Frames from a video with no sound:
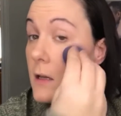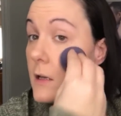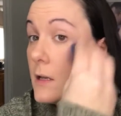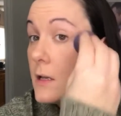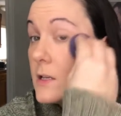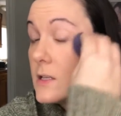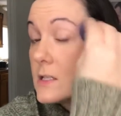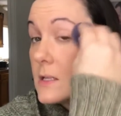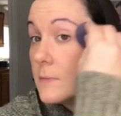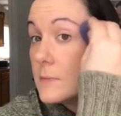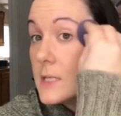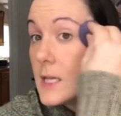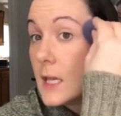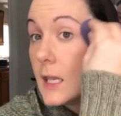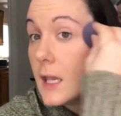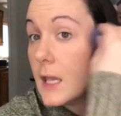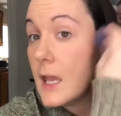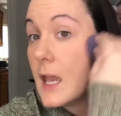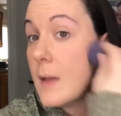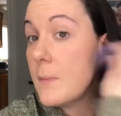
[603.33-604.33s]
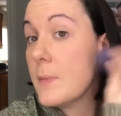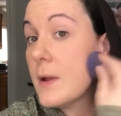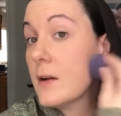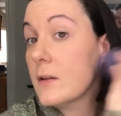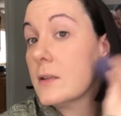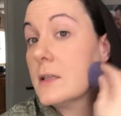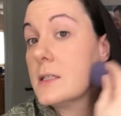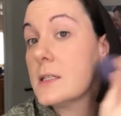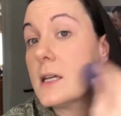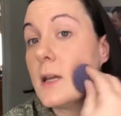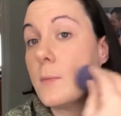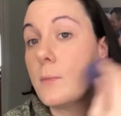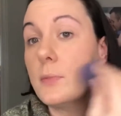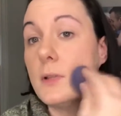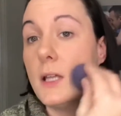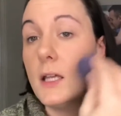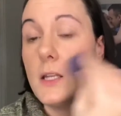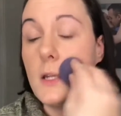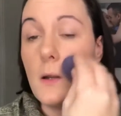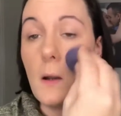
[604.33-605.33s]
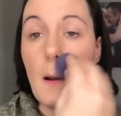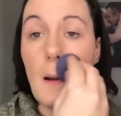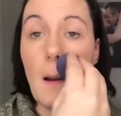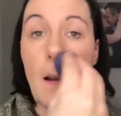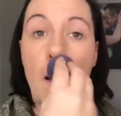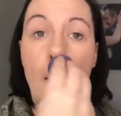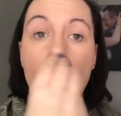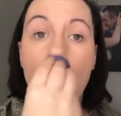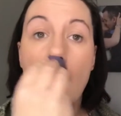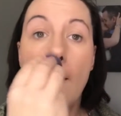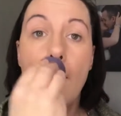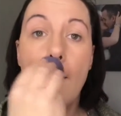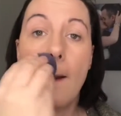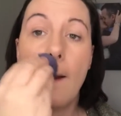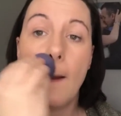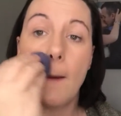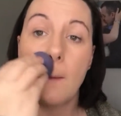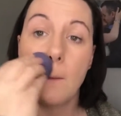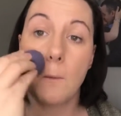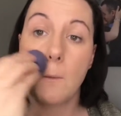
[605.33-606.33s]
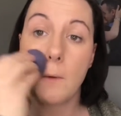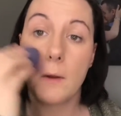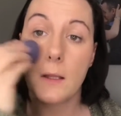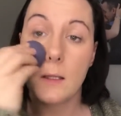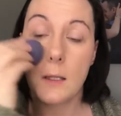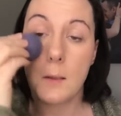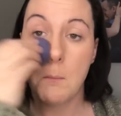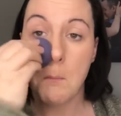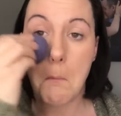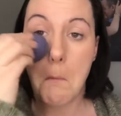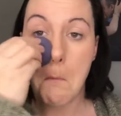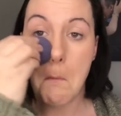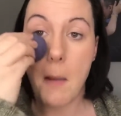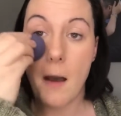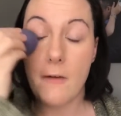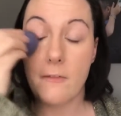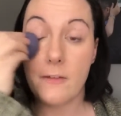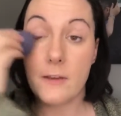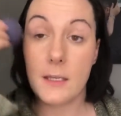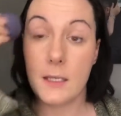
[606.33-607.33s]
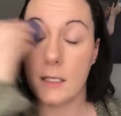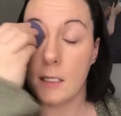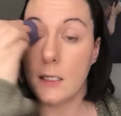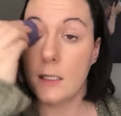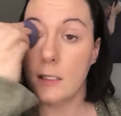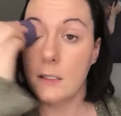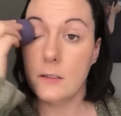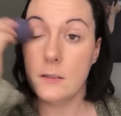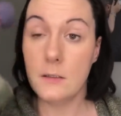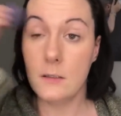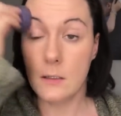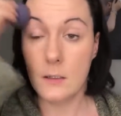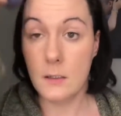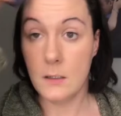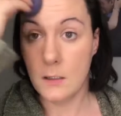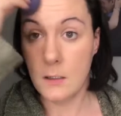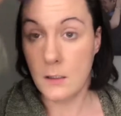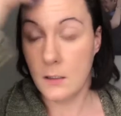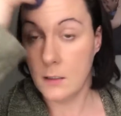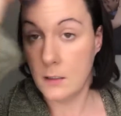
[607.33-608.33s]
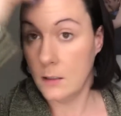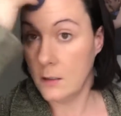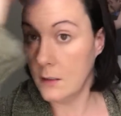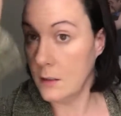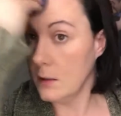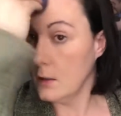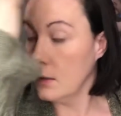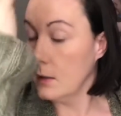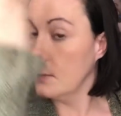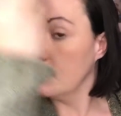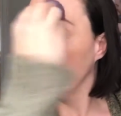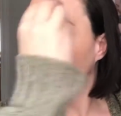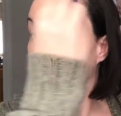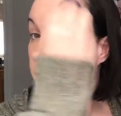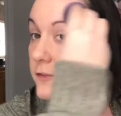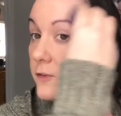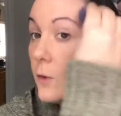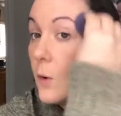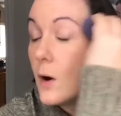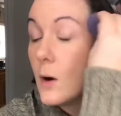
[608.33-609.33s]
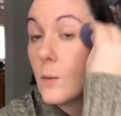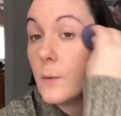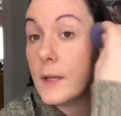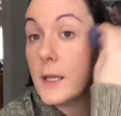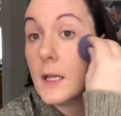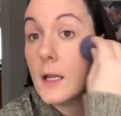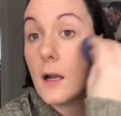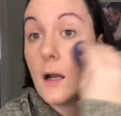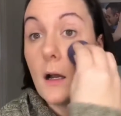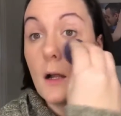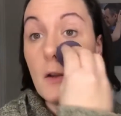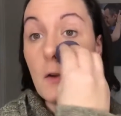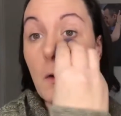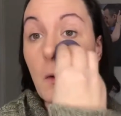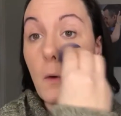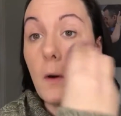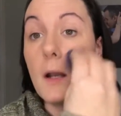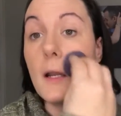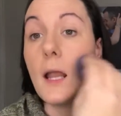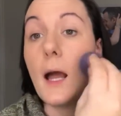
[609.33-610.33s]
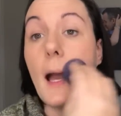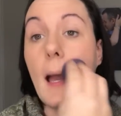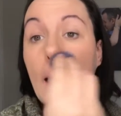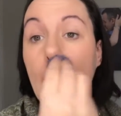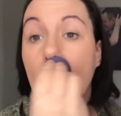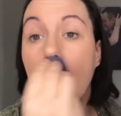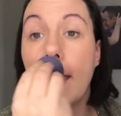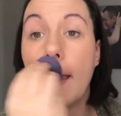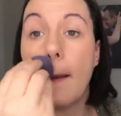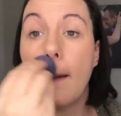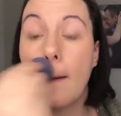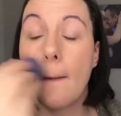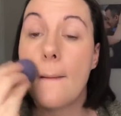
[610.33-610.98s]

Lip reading: So I'm taking a barely damp blender and really buffing it in before we contour and highlight.